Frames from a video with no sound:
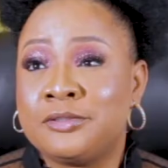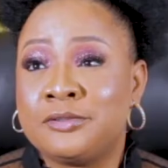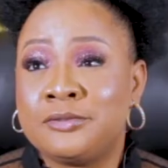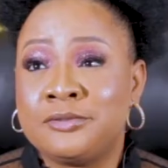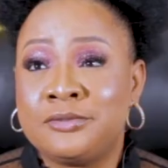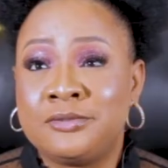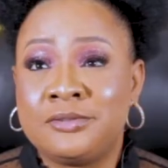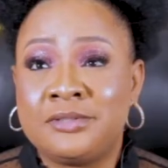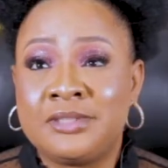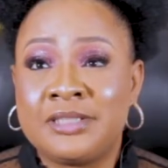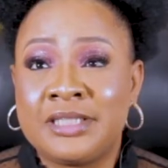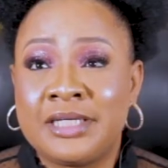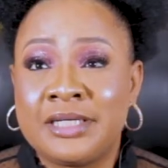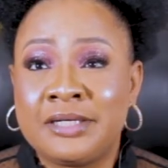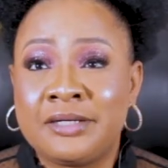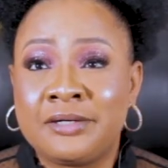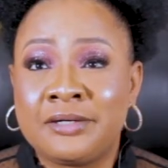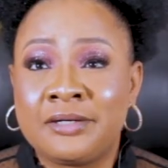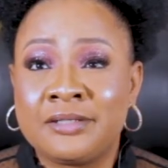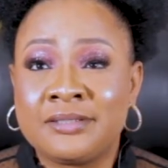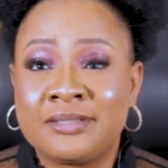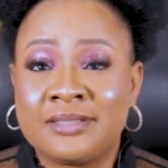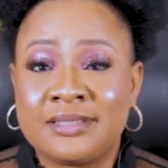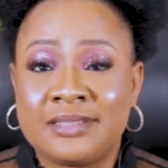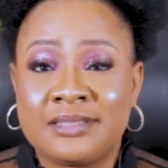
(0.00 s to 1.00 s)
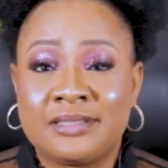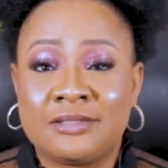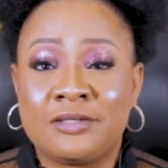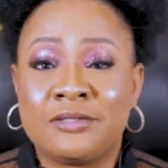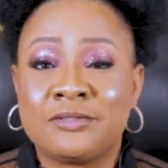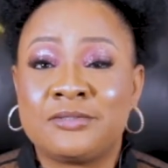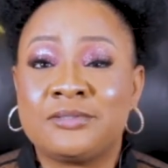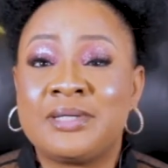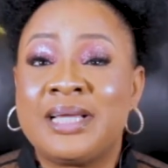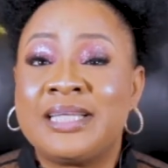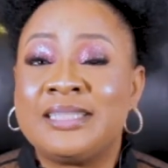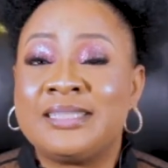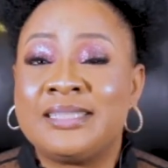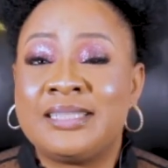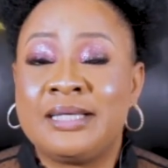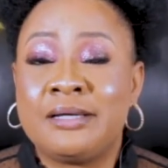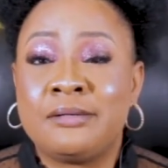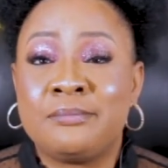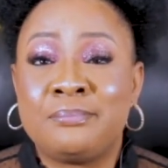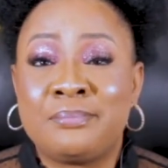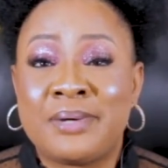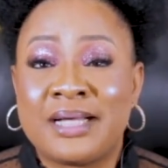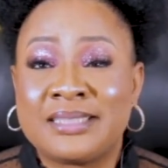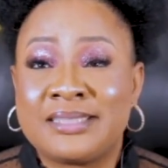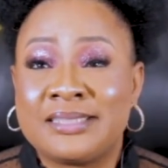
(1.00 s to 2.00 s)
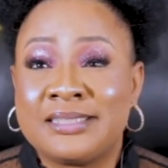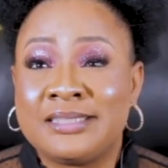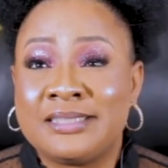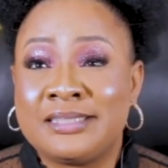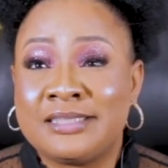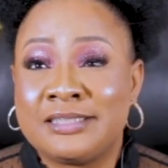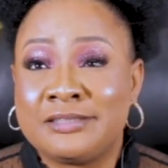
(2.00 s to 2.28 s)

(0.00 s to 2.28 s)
uterus. It also entails passing the